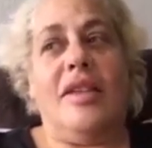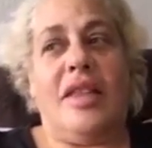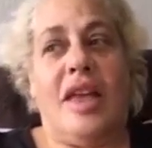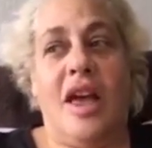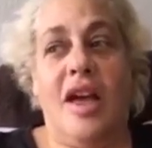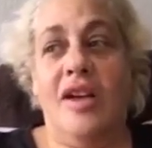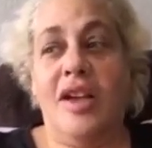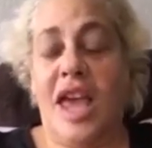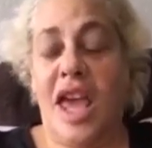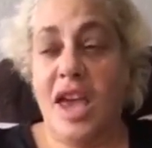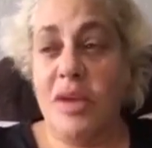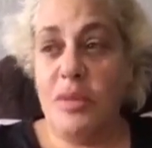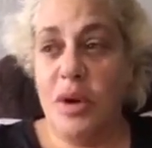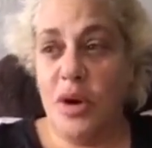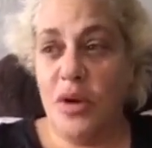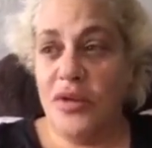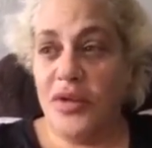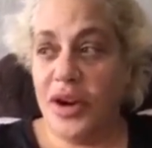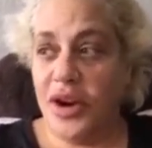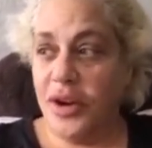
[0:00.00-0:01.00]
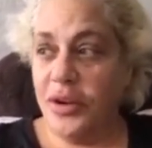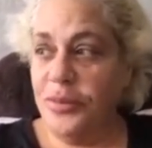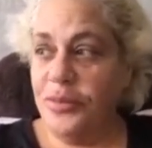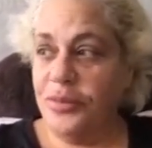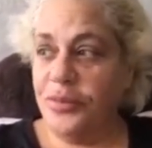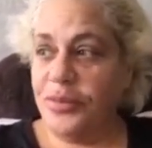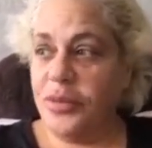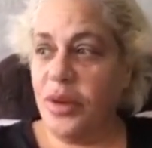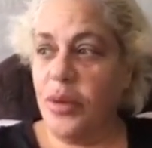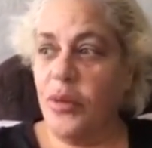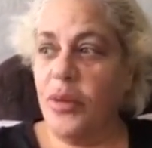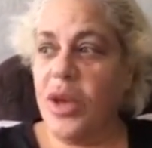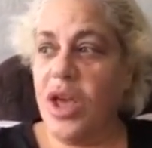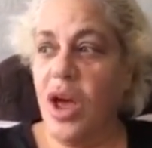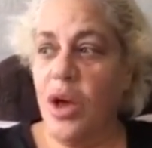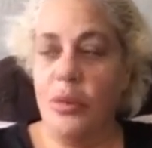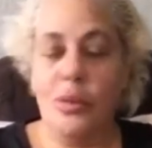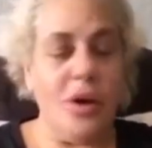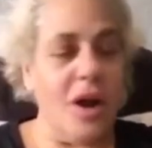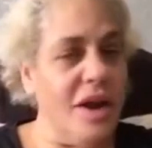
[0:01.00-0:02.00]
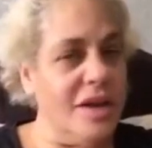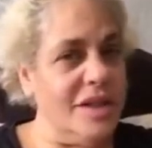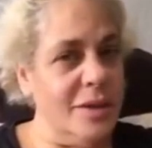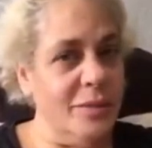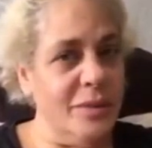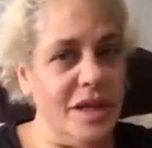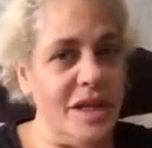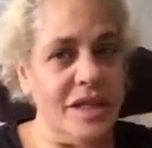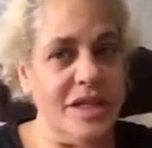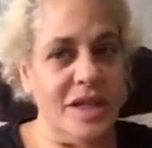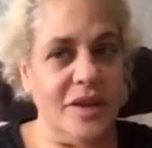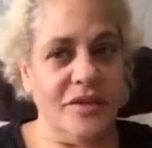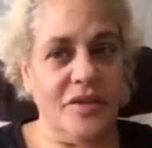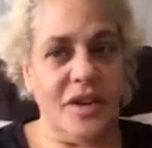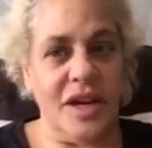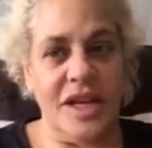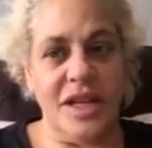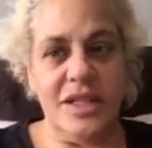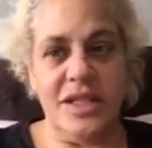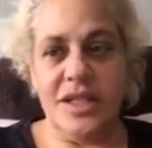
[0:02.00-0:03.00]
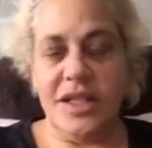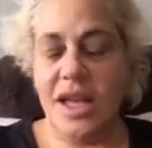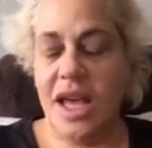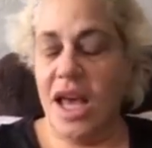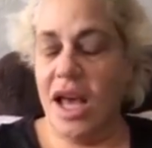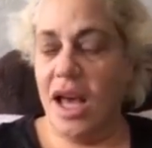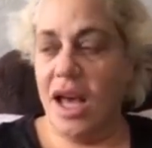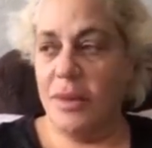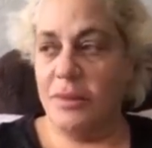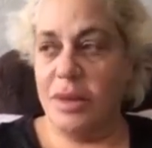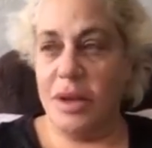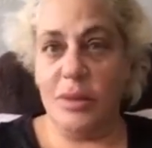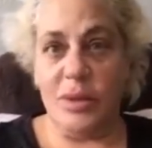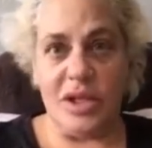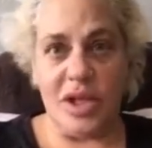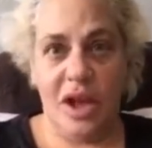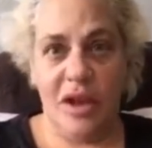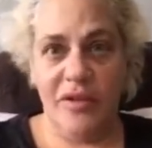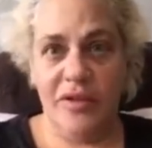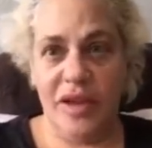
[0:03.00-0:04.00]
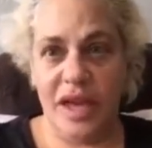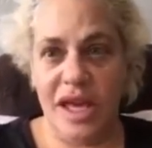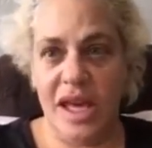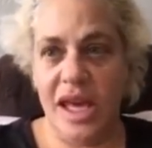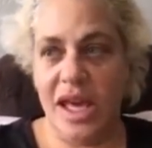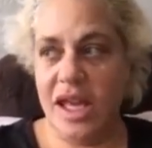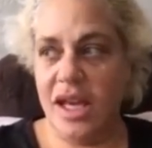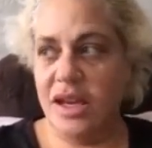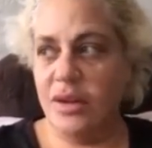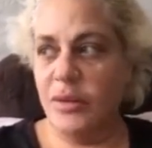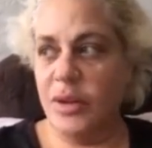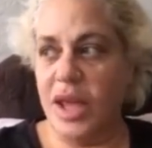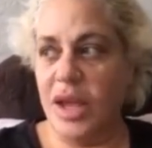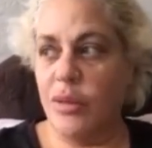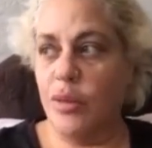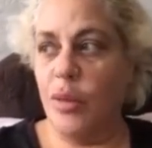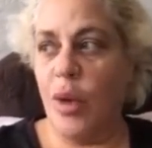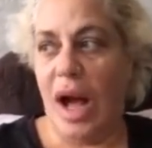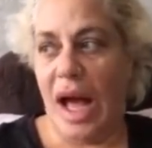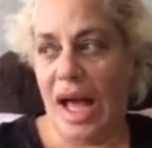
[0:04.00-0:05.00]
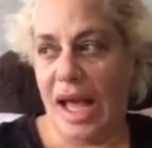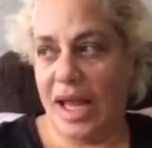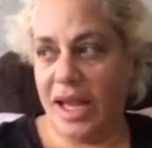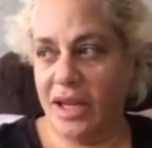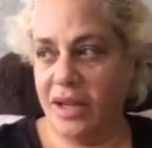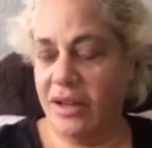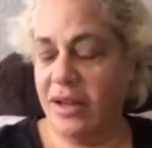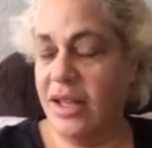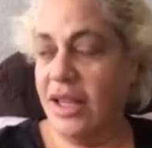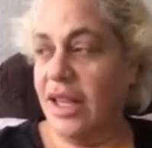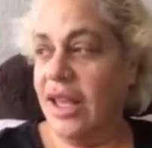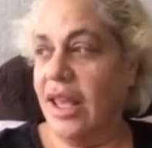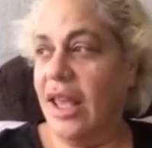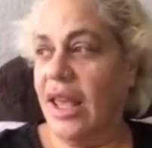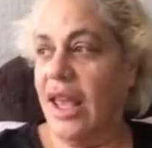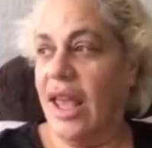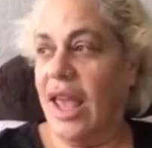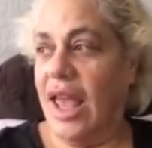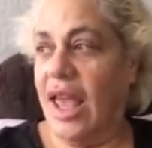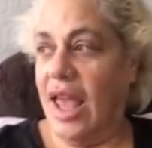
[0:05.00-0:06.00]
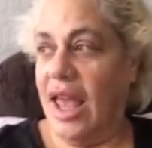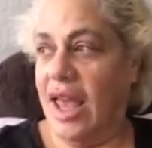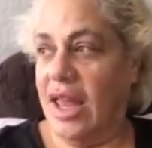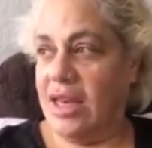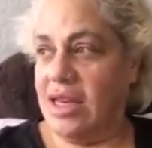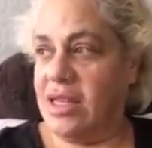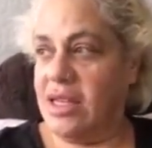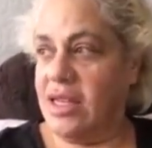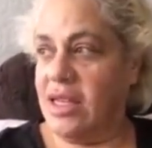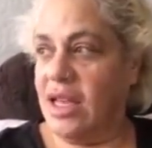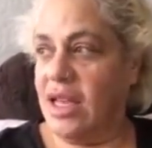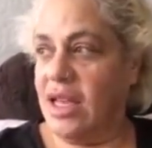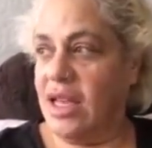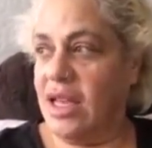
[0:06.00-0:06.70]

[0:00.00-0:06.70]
They all came over. We all brought something different. It was all vegan. We had wine and...